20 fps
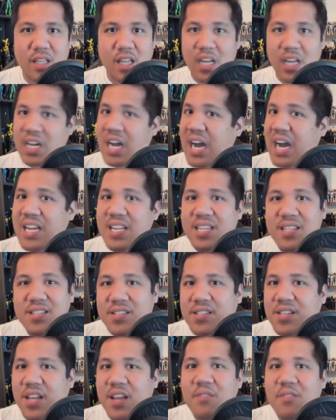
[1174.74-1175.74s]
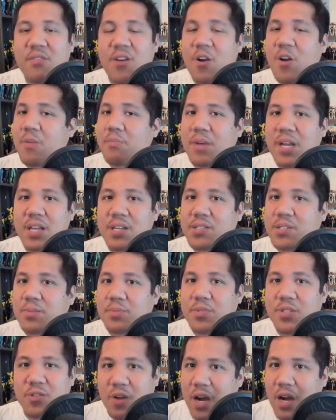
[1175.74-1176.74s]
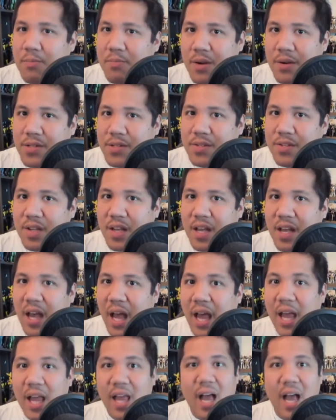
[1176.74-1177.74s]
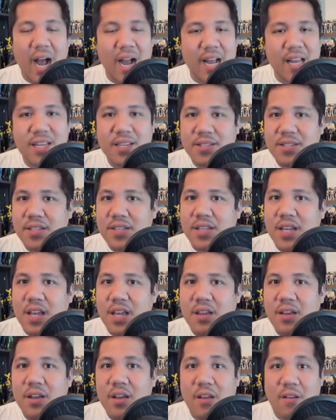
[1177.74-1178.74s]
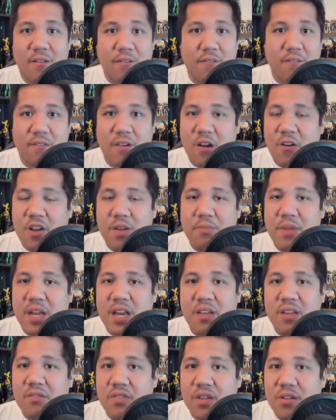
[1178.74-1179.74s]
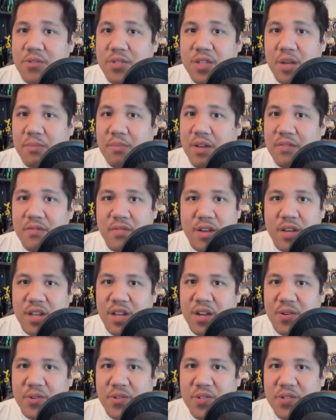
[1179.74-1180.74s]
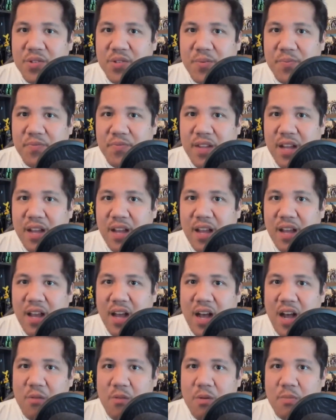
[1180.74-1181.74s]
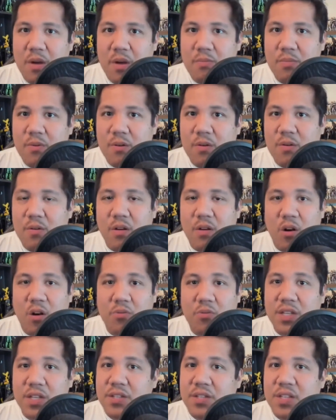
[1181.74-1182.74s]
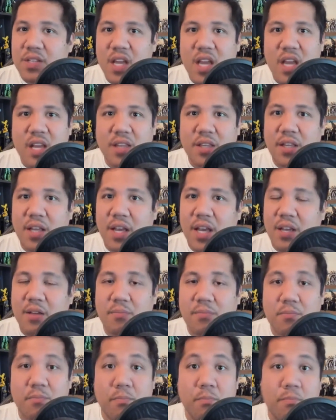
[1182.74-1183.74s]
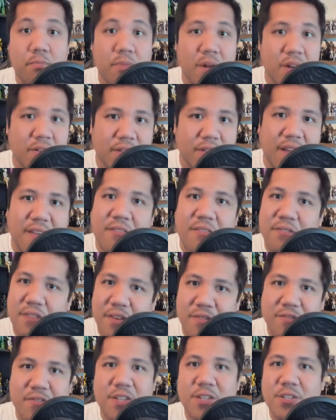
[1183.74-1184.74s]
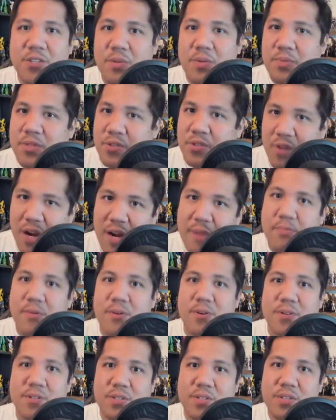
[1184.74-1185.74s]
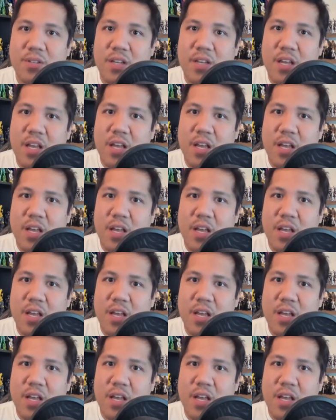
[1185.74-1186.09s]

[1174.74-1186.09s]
and I didn't see very many subscribers. I didn't see very many views on my videos. I remember only seeing like barely fifty subscribers.